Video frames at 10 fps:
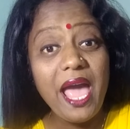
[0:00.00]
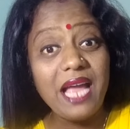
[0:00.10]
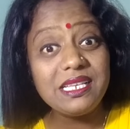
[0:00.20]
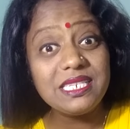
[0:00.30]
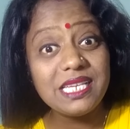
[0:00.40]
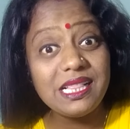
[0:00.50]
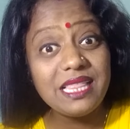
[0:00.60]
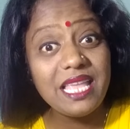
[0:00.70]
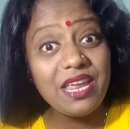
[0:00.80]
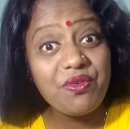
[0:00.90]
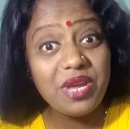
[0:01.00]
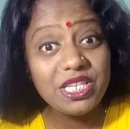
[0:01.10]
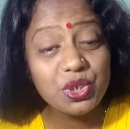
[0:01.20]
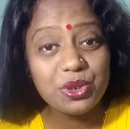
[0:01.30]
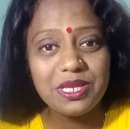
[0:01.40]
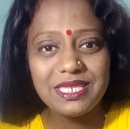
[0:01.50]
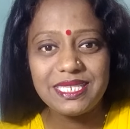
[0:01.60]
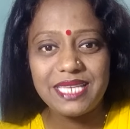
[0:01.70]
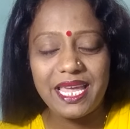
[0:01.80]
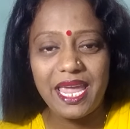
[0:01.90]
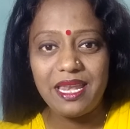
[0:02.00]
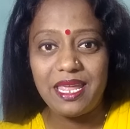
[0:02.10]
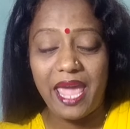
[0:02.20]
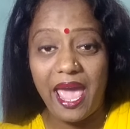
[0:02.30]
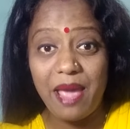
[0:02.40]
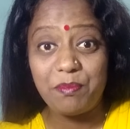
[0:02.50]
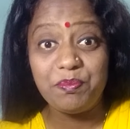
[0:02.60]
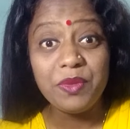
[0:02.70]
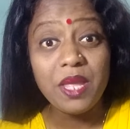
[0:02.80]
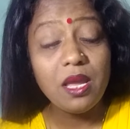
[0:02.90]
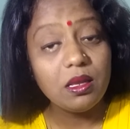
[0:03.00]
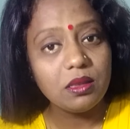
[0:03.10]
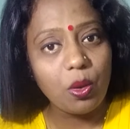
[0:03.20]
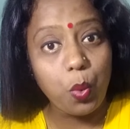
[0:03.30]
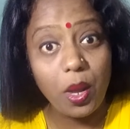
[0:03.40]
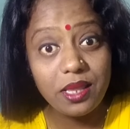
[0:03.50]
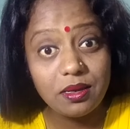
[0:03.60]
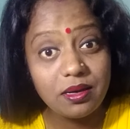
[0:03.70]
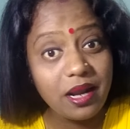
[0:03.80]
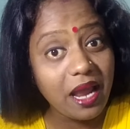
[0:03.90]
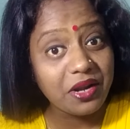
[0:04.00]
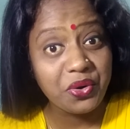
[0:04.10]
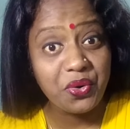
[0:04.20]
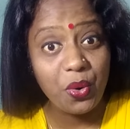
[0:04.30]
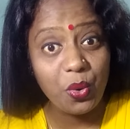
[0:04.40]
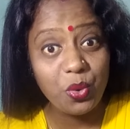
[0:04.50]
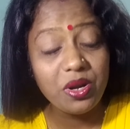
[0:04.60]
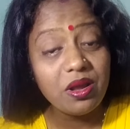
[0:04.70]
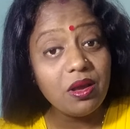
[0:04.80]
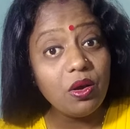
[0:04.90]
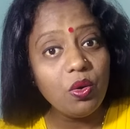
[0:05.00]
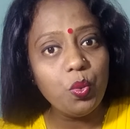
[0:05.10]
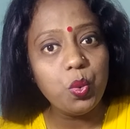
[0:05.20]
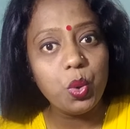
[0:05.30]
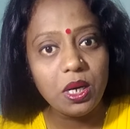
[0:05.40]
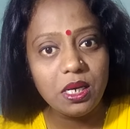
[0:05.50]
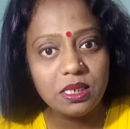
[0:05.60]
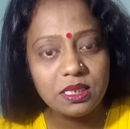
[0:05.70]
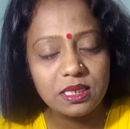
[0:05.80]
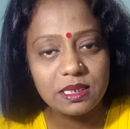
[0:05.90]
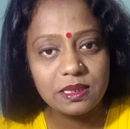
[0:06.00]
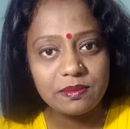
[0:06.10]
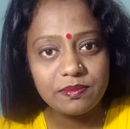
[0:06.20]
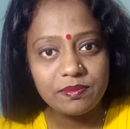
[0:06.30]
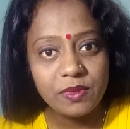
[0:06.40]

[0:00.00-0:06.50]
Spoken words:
And till they reached to the second camp, the weather had grown worse.